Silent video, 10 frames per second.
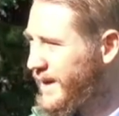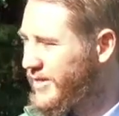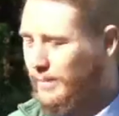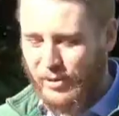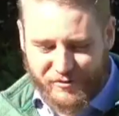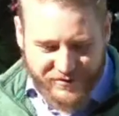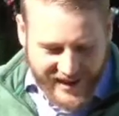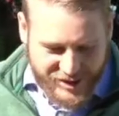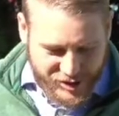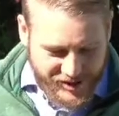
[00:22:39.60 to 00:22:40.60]
The
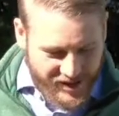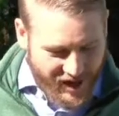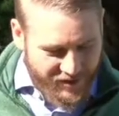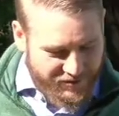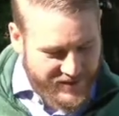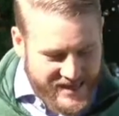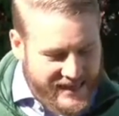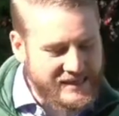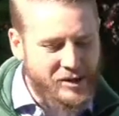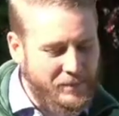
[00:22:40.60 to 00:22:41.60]
perfection of the
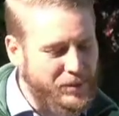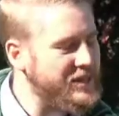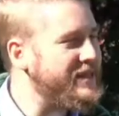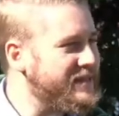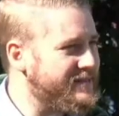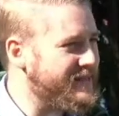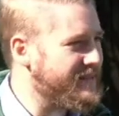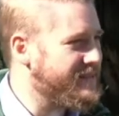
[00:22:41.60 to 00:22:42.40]
incomplete.